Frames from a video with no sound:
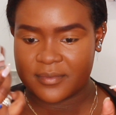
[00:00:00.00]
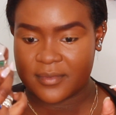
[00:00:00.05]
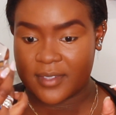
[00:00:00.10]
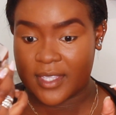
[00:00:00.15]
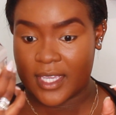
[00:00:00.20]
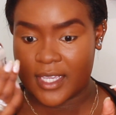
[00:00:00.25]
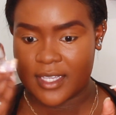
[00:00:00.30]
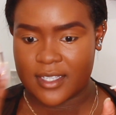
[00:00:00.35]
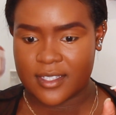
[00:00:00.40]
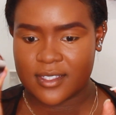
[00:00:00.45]

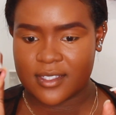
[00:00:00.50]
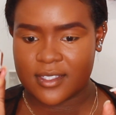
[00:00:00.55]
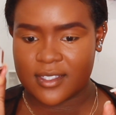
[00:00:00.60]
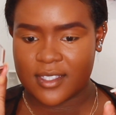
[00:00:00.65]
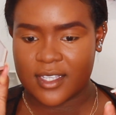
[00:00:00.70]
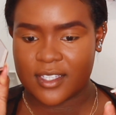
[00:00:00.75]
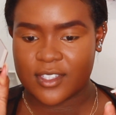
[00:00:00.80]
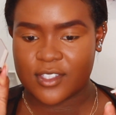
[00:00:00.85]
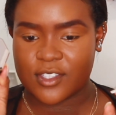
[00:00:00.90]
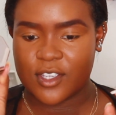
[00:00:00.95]
case.
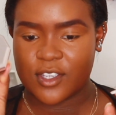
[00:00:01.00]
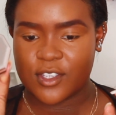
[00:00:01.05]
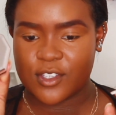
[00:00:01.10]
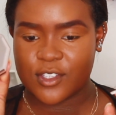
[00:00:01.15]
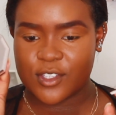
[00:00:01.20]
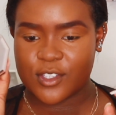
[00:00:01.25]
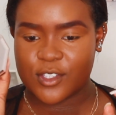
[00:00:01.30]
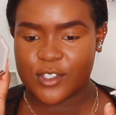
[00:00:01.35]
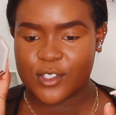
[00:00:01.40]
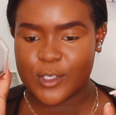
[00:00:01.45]
It's
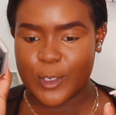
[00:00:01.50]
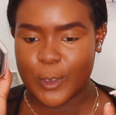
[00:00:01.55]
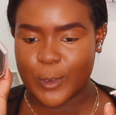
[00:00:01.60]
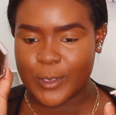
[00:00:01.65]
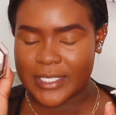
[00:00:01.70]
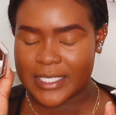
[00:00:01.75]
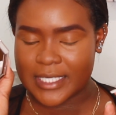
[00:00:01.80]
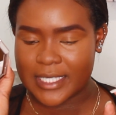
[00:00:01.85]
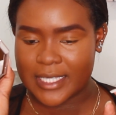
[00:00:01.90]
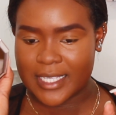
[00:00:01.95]
so
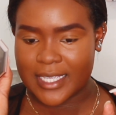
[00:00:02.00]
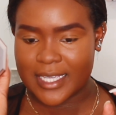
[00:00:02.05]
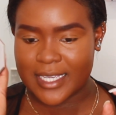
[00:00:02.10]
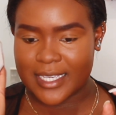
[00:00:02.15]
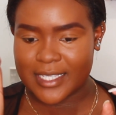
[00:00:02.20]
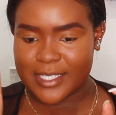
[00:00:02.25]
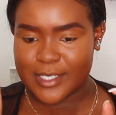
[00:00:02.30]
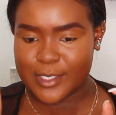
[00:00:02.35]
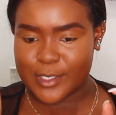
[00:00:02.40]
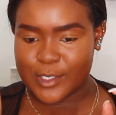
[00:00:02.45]
sleek,
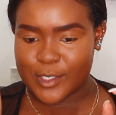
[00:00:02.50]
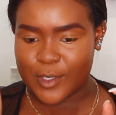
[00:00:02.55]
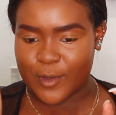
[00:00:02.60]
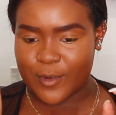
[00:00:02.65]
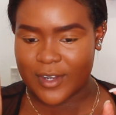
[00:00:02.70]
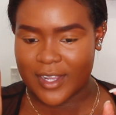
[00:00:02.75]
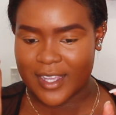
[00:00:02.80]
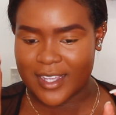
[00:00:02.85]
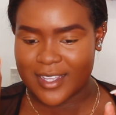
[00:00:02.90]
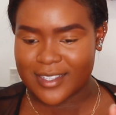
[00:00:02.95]
so
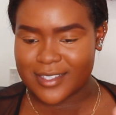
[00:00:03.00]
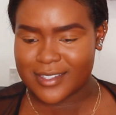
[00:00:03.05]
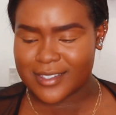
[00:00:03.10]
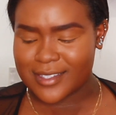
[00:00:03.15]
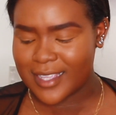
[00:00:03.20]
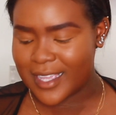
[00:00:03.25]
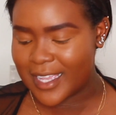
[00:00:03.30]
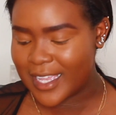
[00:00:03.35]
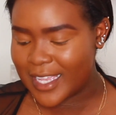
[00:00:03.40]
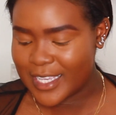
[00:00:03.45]
nice,
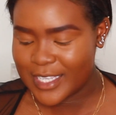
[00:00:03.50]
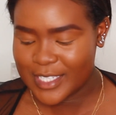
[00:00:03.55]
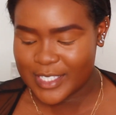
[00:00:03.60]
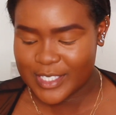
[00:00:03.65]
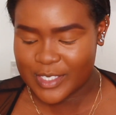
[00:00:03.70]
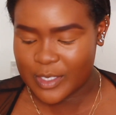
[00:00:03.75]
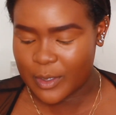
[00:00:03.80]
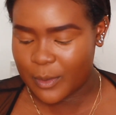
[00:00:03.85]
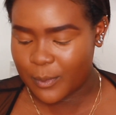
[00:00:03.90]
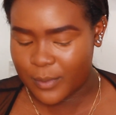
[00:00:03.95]

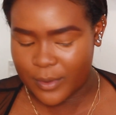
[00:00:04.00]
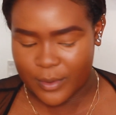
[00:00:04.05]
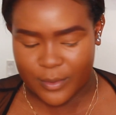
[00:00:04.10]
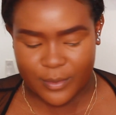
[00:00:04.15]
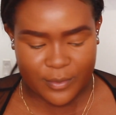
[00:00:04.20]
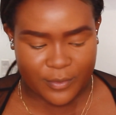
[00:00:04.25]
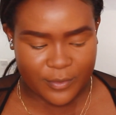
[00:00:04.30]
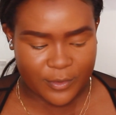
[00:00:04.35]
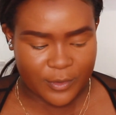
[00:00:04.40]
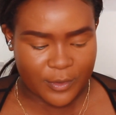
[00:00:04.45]
so
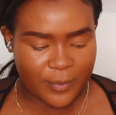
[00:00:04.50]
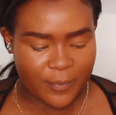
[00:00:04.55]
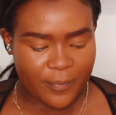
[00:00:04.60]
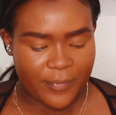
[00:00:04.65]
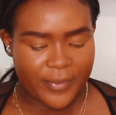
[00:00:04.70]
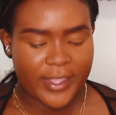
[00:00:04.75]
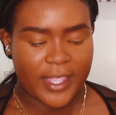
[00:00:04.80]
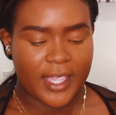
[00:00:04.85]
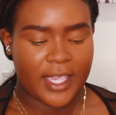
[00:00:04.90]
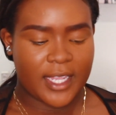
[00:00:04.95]
beautiful.
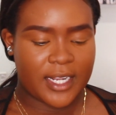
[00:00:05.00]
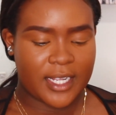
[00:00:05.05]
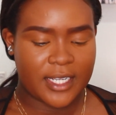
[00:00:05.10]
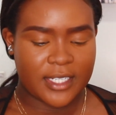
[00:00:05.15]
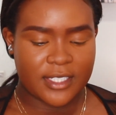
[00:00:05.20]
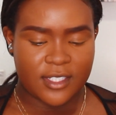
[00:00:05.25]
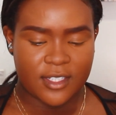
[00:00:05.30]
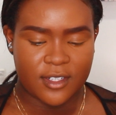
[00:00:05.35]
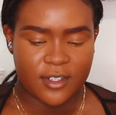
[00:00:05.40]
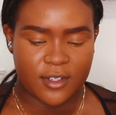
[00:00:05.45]
And I
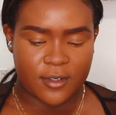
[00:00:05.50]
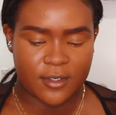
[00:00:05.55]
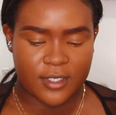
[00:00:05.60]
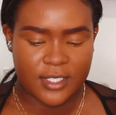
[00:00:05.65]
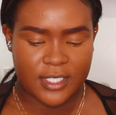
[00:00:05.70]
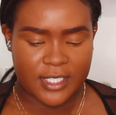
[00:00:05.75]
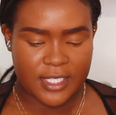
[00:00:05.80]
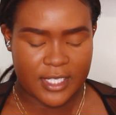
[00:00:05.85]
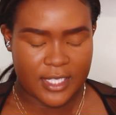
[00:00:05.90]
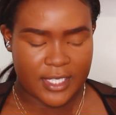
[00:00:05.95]
actually
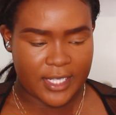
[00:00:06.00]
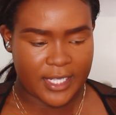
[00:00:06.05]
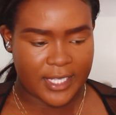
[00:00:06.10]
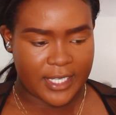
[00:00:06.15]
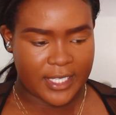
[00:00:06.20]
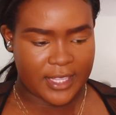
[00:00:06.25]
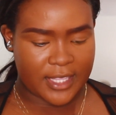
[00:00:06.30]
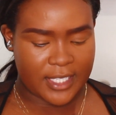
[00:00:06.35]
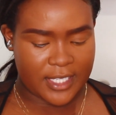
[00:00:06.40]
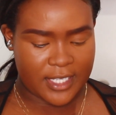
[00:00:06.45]
noticed that
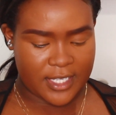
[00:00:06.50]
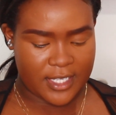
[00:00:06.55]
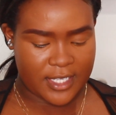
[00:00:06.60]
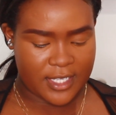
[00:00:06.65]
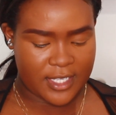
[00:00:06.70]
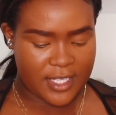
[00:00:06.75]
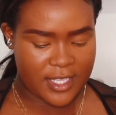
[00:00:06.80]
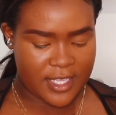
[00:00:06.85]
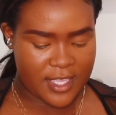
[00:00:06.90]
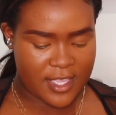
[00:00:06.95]
like the
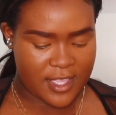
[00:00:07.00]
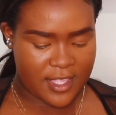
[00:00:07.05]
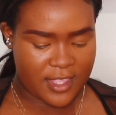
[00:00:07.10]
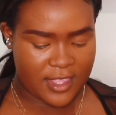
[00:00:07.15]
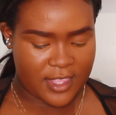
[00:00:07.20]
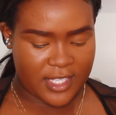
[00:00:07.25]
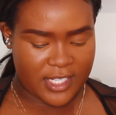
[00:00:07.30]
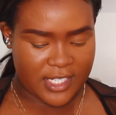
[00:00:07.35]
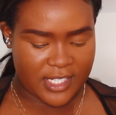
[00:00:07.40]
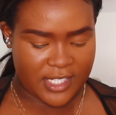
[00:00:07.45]

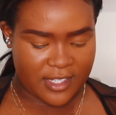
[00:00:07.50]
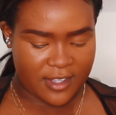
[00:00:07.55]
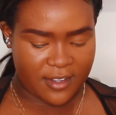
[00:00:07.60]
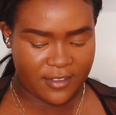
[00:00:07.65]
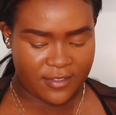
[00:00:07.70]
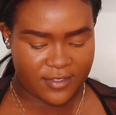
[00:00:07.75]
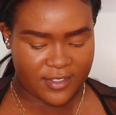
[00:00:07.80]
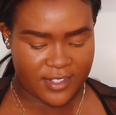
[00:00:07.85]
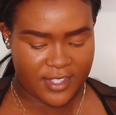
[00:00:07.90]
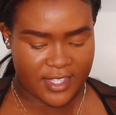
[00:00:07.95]

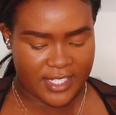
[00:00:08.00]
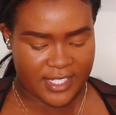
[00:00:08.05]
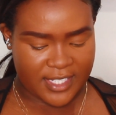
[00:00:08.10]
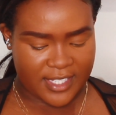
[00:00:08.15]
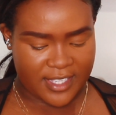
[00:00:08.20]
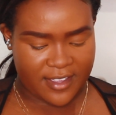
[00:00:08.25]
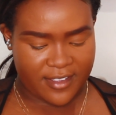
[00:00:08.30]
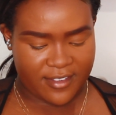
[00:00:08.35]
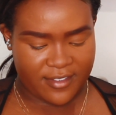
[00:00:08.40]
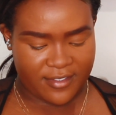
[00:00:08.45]

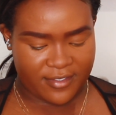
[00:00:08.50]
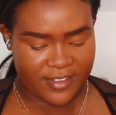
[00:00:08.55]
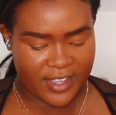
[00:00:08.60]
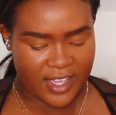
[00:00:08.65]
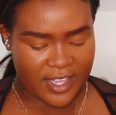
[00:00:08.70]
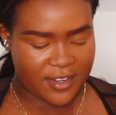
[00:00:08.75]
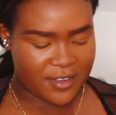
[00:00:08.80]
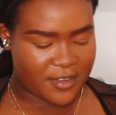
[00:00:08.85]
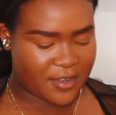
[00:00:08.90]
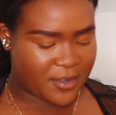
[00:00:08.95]
sieve, I
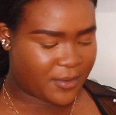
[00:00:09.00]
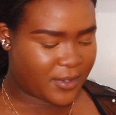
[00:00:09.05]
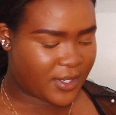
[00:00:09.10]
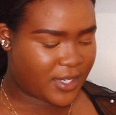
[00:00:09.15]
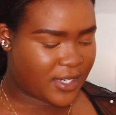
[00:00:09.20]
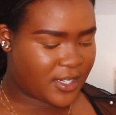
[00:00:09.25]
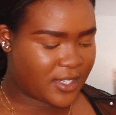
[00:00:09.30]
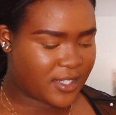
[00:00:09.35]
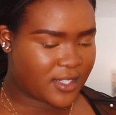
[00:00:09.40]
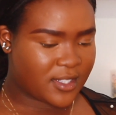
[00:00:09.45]
don't know what
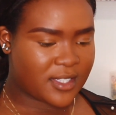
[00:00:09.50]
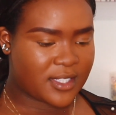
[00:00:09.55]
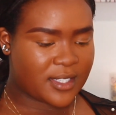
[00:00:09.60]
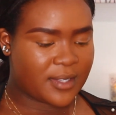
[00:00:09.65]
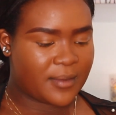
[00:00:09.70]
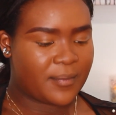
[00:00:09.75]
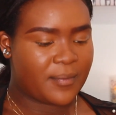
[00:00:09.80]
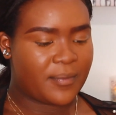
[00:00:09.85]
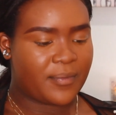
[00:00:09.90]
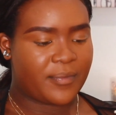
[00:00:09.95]
it is,
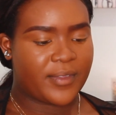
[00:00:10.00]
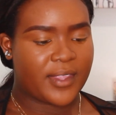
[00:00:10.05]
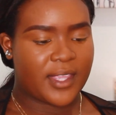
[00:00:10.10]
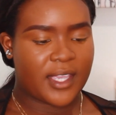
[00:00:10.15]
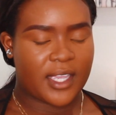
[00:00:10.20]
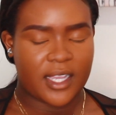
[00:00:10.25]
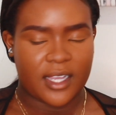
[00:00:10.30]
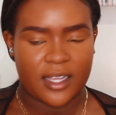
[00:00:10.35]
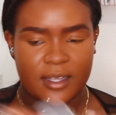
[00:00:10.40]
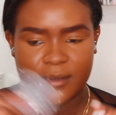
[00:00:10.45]

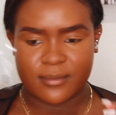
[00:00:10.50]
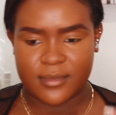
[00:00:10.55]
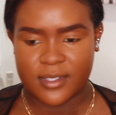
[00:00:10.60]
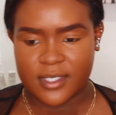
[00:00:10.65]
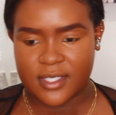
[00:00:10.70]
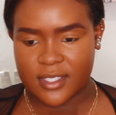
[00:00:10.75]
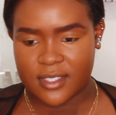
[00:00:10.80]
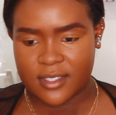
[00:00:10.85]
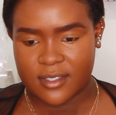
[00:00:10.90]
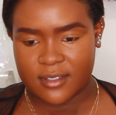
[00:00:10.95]

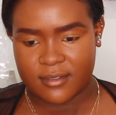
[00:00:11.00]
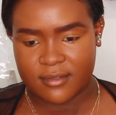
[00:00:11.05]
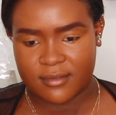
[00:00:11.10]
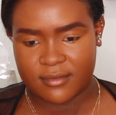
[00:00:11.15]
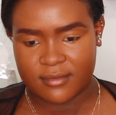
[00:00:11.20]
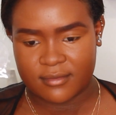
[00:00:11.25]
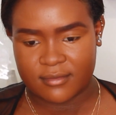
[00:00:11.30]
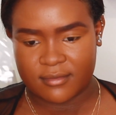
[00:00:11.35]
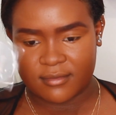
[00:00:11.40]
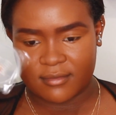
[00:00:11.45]
comes
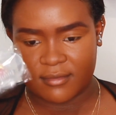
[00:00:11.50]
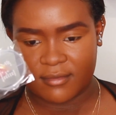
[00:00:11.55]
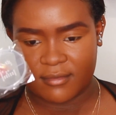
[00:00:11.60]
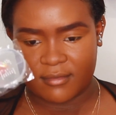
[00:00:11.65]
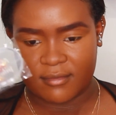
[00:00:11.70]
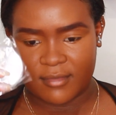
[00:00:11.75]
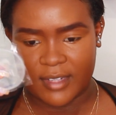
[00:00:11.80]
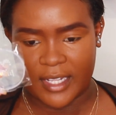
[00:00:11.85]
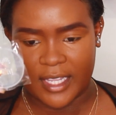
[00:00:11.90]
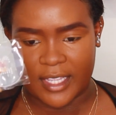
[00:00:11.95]

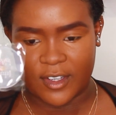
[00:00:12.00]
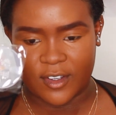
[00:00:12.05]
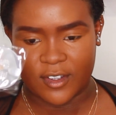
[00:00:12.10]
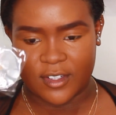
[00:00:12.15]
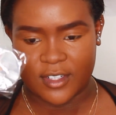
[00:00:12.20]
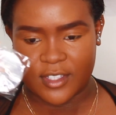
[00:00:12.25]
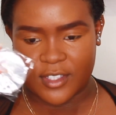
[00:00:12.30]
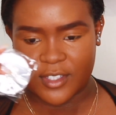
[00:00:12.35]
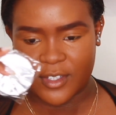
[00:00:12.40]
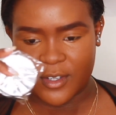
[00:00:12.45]
like on
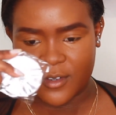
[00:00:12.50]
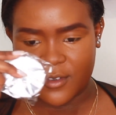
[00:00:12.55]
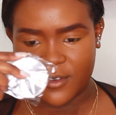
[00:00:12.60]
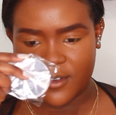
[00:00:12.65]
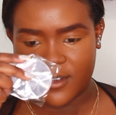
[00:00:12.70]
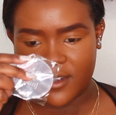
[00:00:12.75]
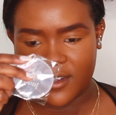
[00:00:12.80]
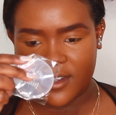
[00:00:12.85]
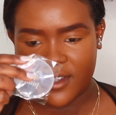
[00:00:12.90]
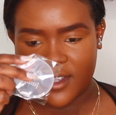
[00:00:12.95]
its
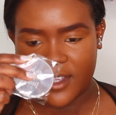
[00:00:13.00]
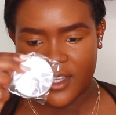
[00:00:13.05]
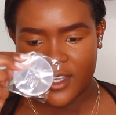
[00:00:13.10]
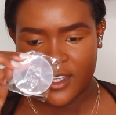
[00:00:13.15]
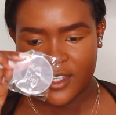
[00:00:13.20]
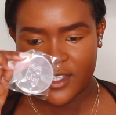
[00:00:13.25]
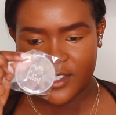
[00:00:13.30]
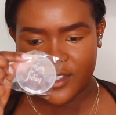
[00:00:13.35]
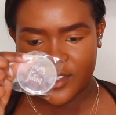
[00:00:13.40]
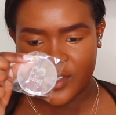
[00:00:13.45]
own.
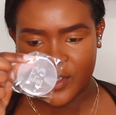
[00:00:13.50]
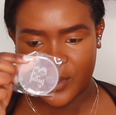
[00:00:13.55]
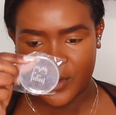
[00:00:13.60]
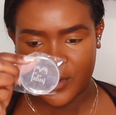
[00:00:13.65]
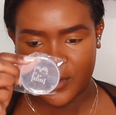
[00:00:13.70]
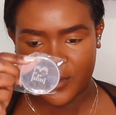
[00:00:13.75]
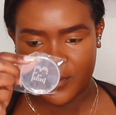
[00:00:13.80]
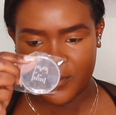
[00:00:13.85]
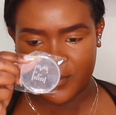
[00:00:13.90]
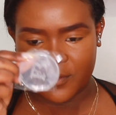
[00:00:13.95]

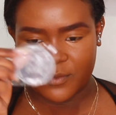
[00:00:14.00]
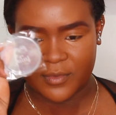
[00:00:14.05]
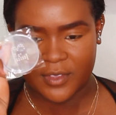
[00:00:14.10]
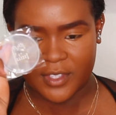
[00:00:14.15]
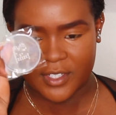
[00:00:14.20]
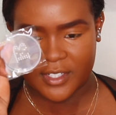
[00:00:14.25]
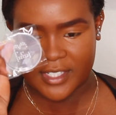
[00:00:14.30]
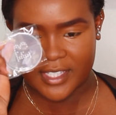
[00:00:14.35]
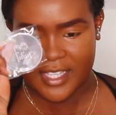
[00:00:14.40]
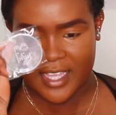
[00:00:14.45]
So
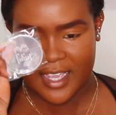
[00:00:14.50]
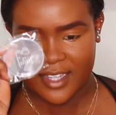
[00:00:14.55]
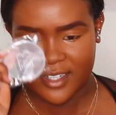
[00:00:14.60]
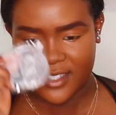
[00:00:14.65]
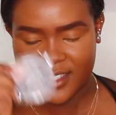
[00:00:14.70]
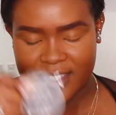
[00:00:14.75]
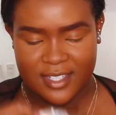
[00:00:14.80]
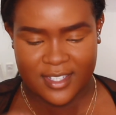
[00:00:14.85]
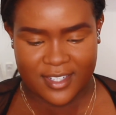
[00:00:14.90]
there's that.